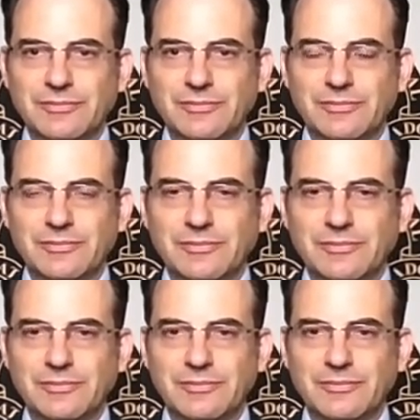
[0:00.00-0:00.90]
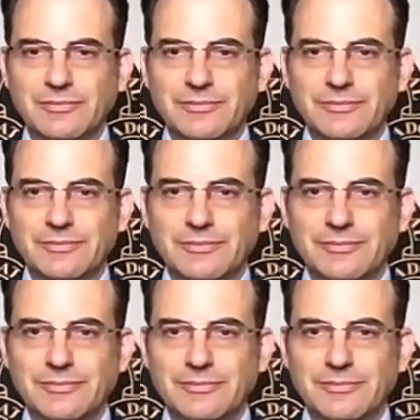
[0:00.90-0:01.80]

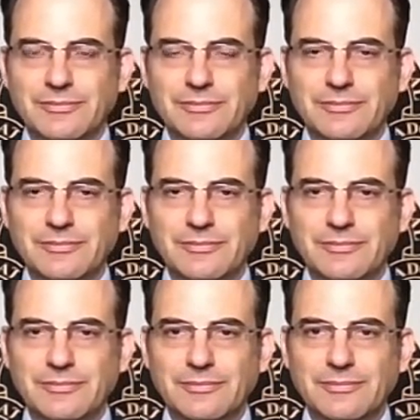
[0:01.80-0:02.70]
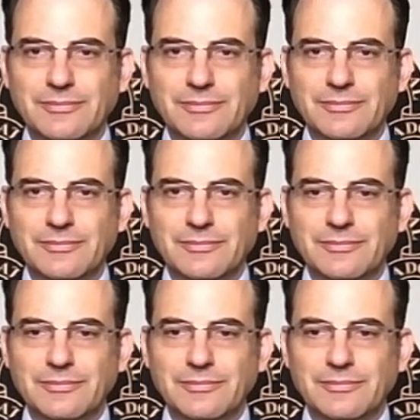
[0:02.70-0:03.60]

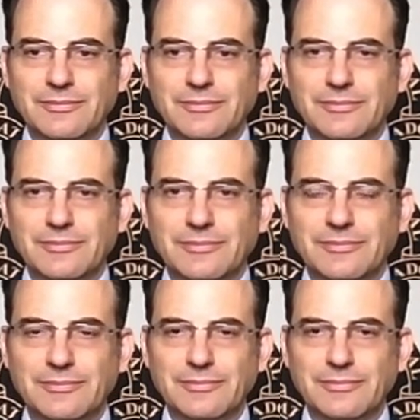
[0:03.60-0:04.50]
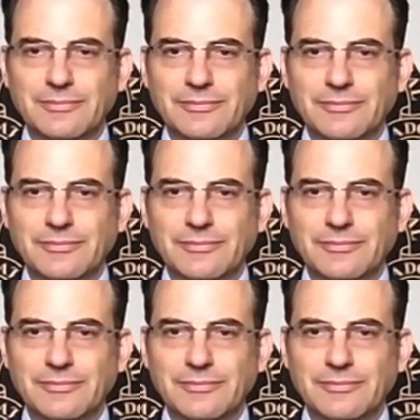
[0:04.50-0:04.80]
Nothing is said.